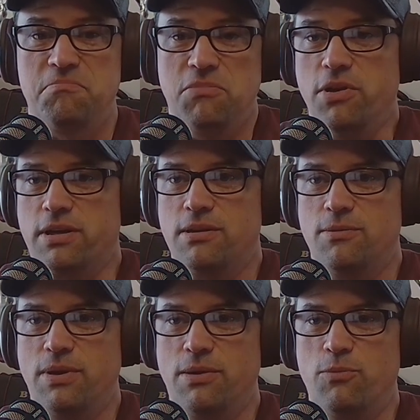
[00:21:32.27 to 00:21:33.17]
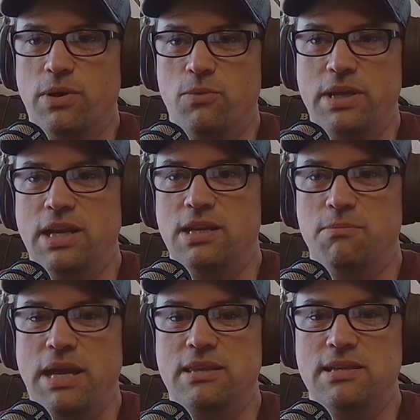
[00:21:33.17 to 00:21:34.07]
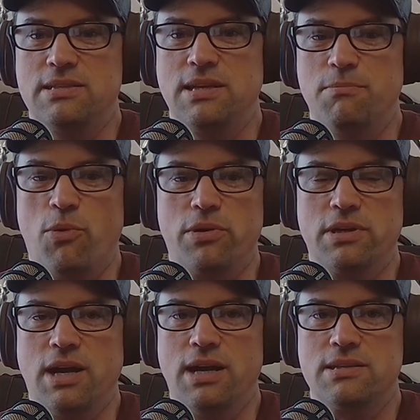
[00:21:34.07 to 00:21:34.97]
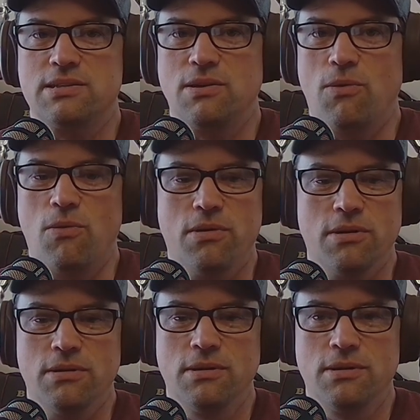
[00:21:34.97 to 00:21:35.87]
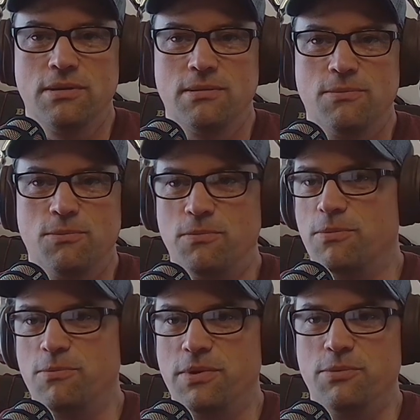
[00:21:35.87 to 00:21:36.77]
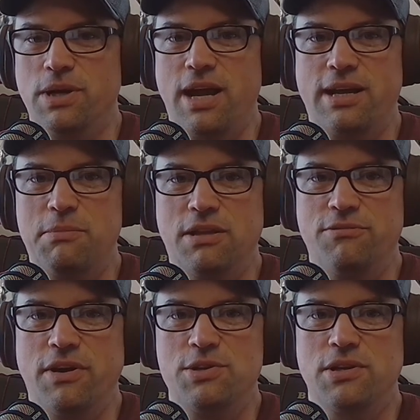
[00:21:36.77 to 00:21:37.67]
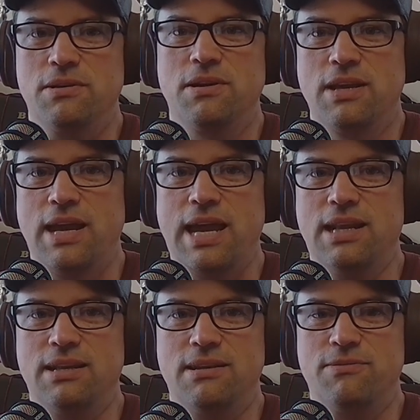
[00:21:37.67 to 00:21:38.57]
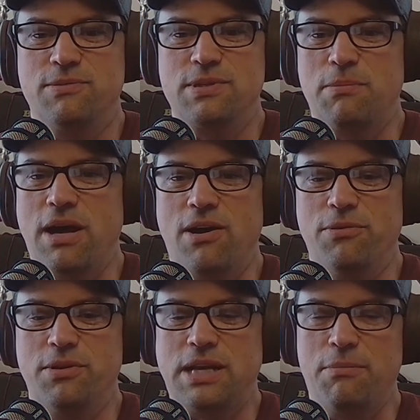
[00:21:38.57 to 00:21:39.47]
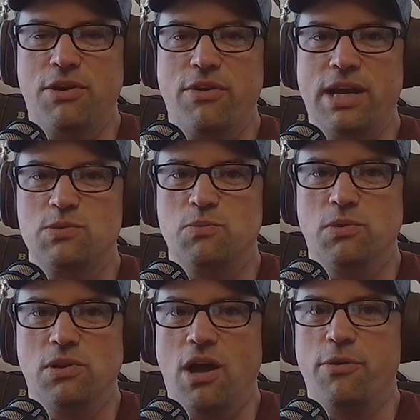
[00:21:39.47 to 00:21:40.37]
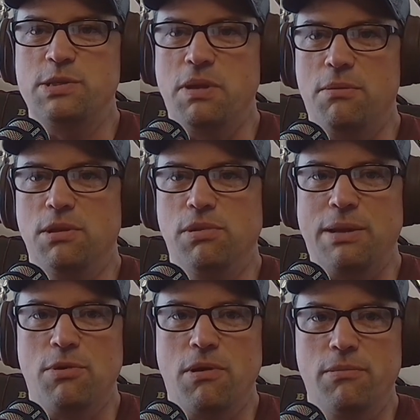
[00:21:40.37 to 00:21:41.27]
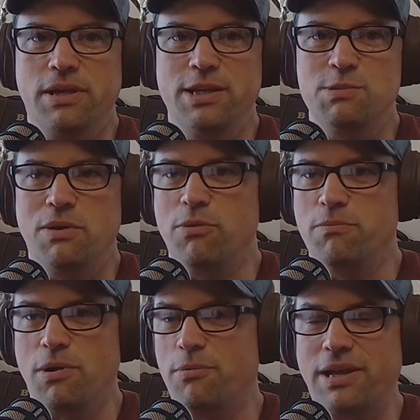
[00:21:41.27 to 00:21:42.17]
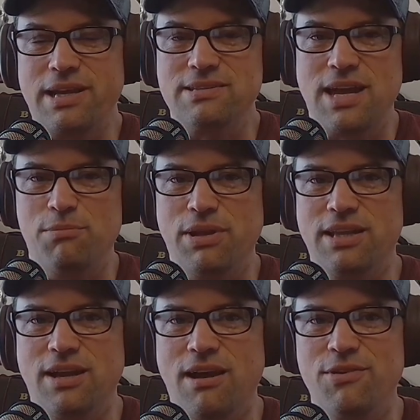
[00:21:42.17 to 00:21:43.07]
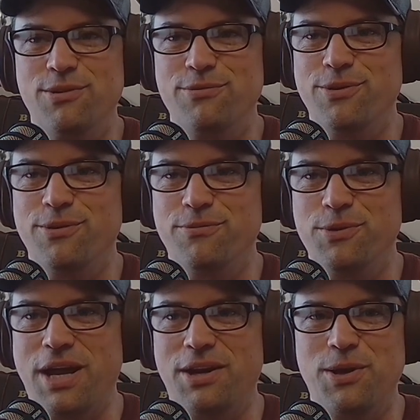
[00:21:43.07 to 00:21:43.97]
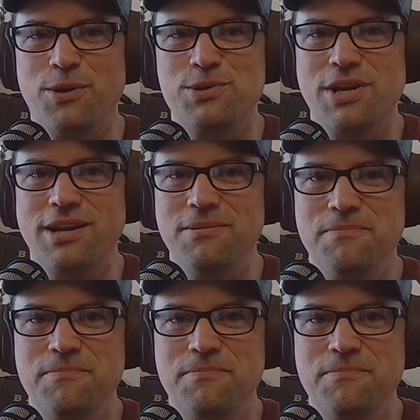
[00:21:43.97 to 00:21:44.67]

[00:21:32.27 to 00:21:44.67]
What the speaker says: look, we need to make these important cuts or we're not going to be able to function. And somehow the Democrats will always be able to blame Republicans, but Republicans can't blame the governor for not negotiating.